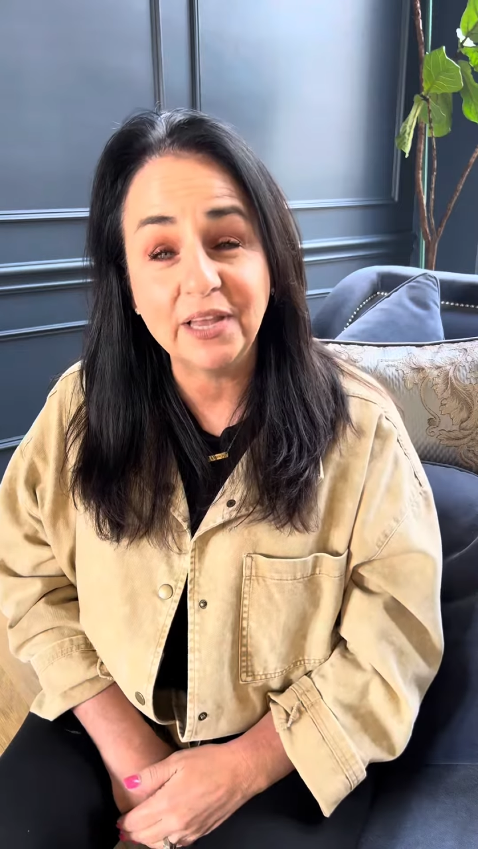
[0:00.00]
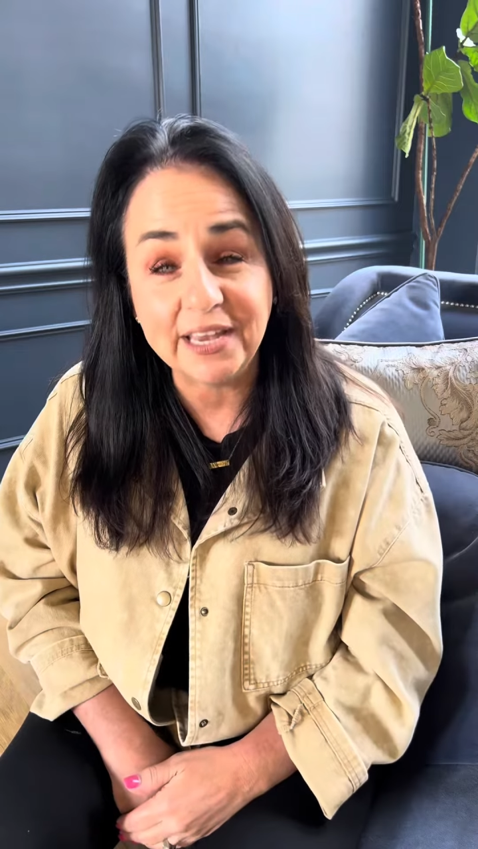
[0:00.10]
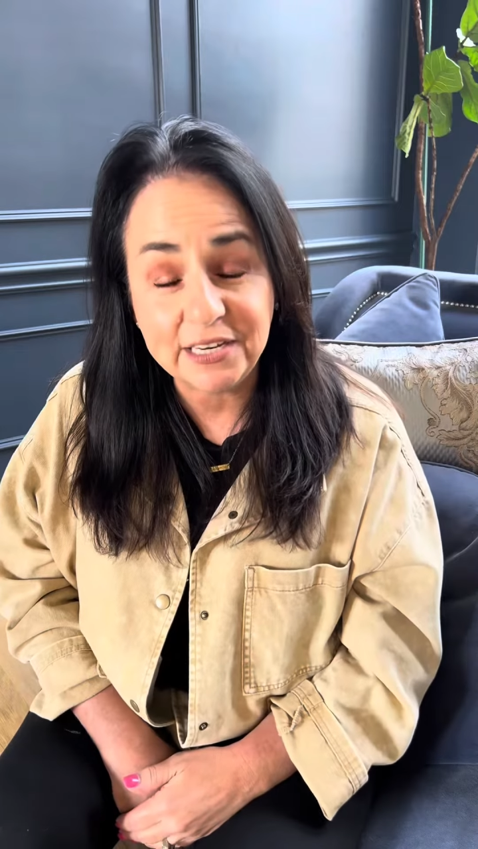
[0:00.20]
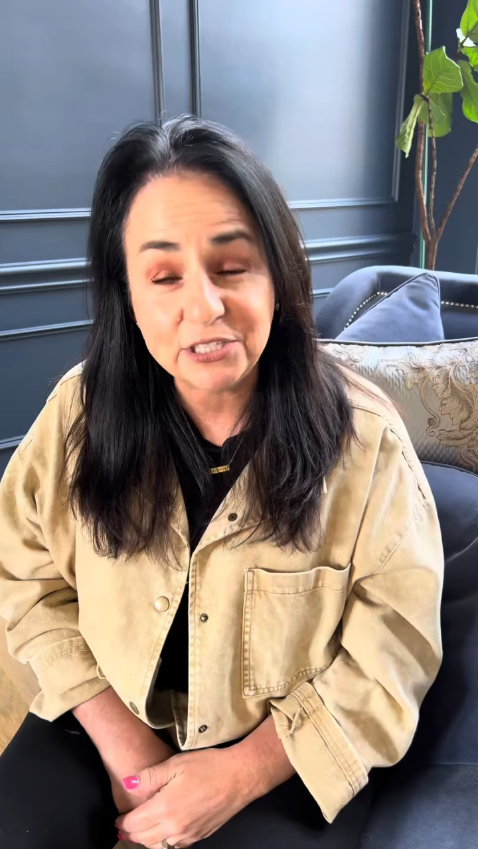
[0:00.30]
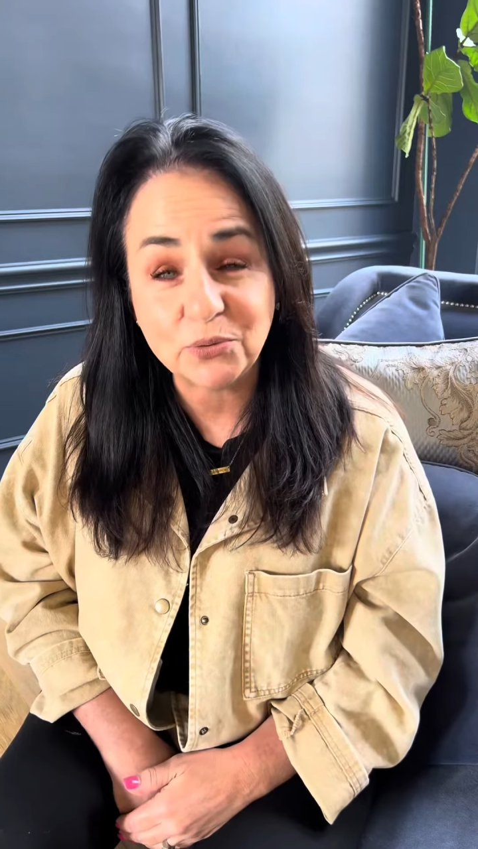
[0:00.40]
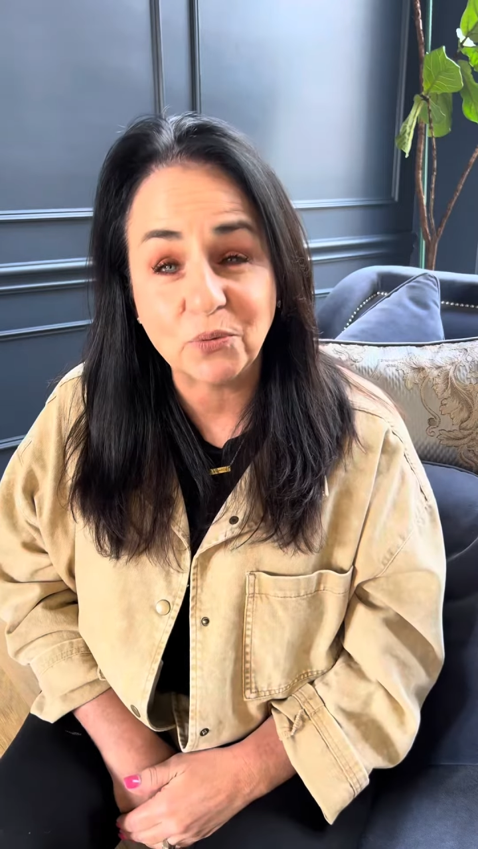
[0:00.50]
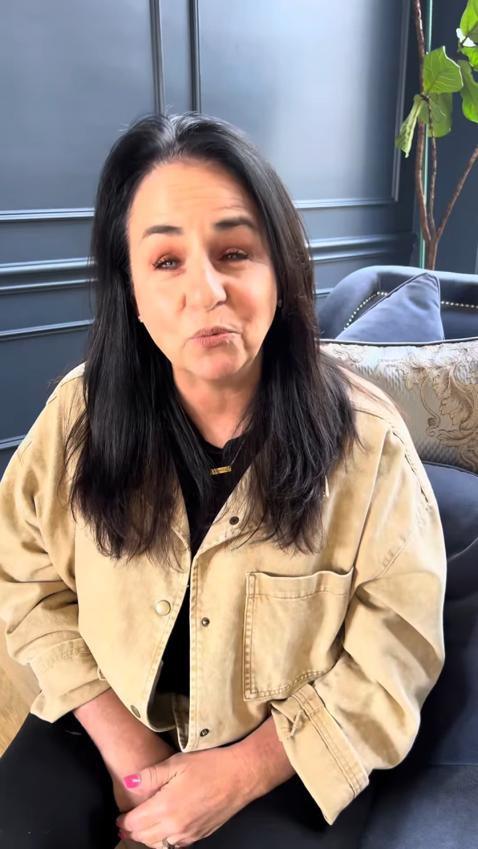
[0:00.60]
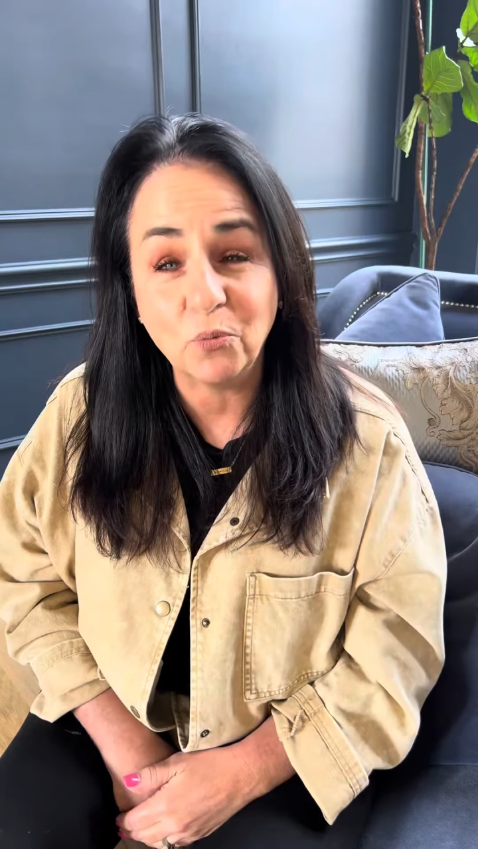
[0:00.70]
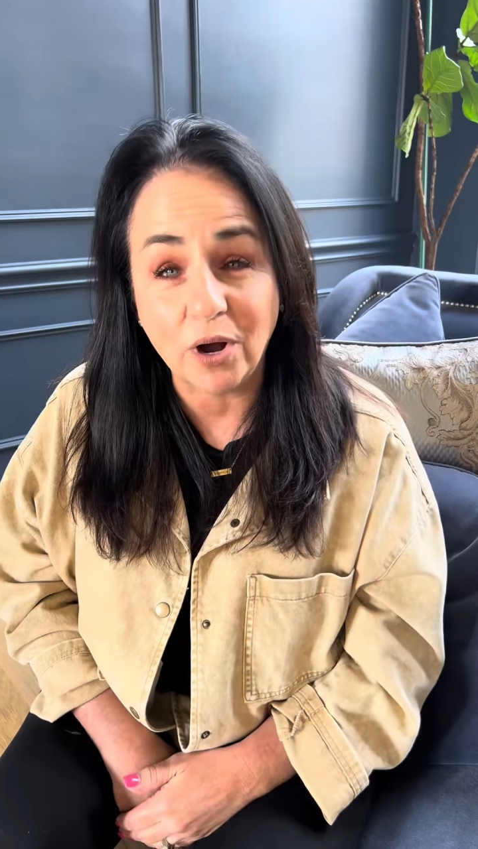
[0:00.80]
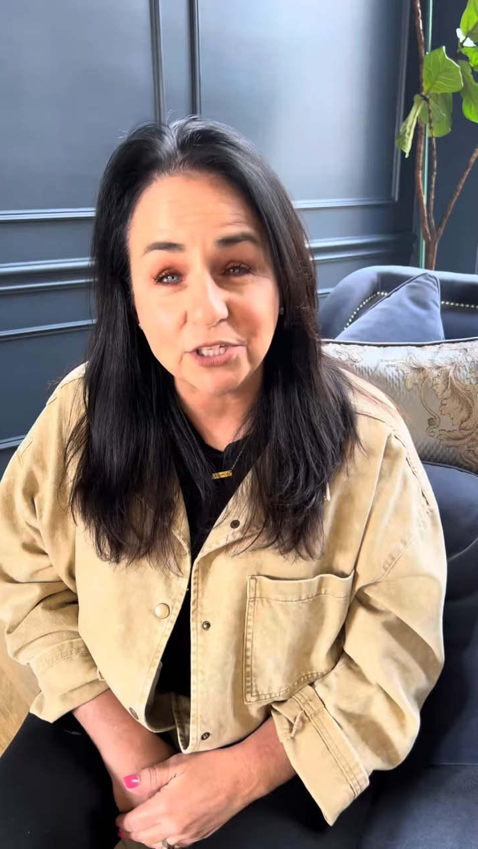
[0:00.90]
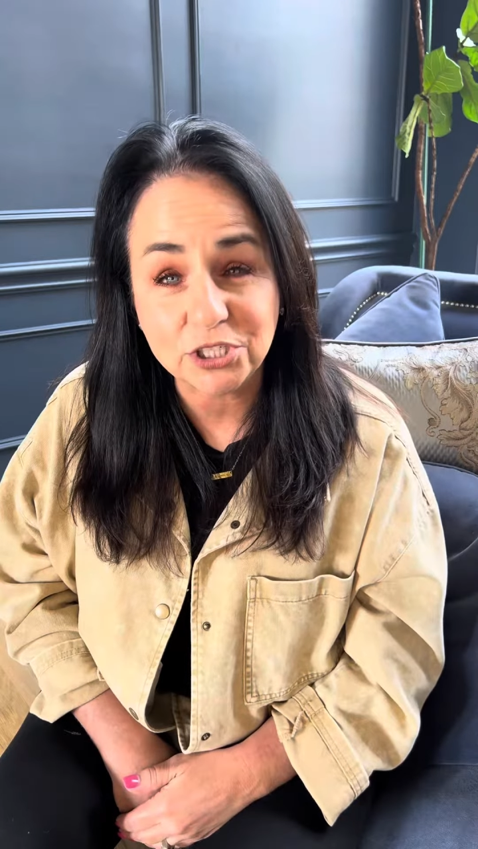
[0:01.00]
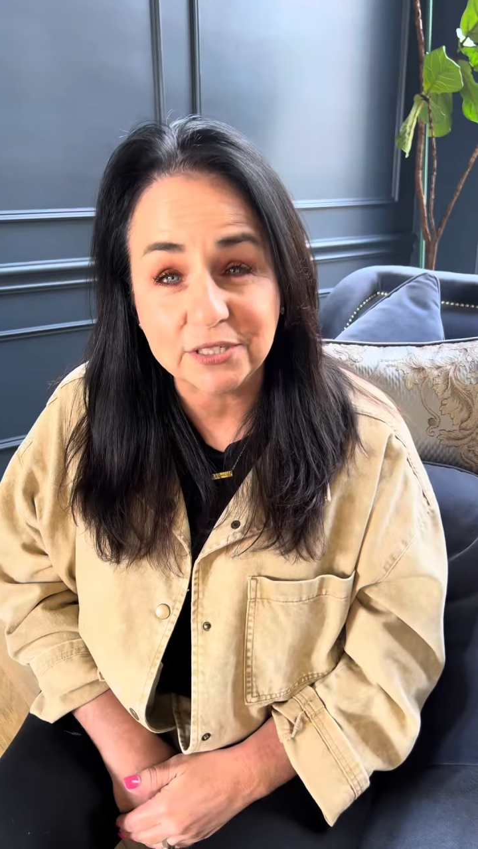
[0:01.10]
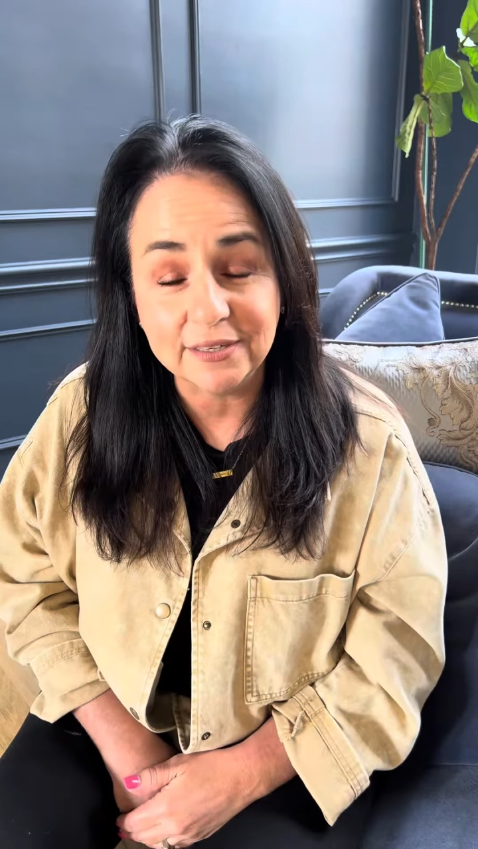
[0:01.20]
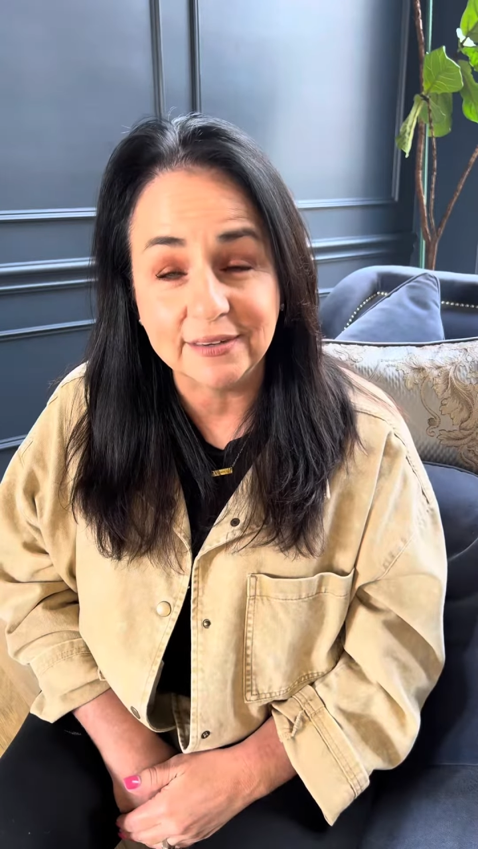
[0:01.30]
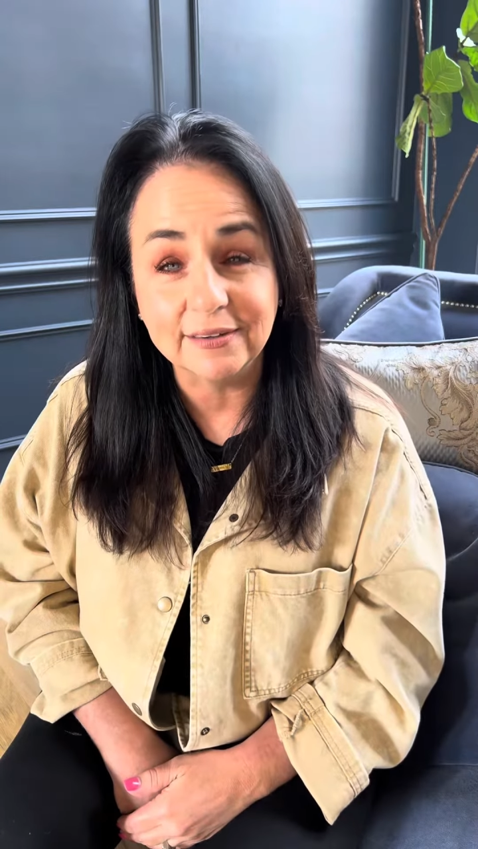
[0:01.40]
ladies who are
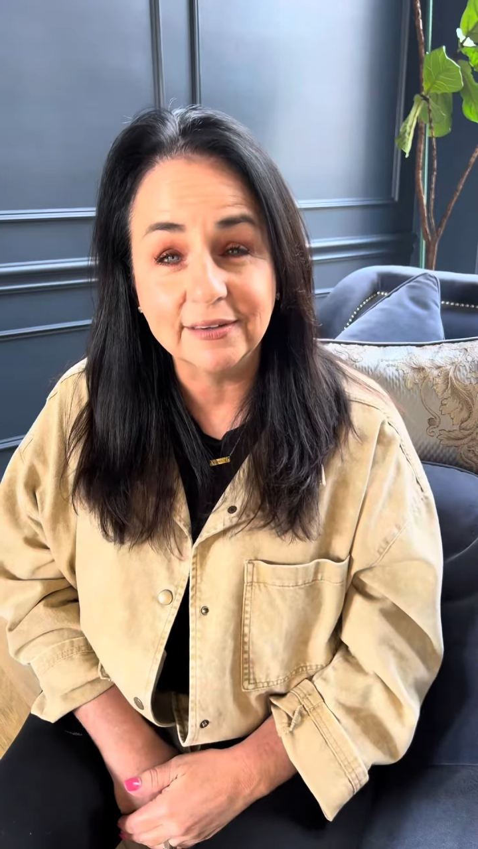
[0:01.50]
watching.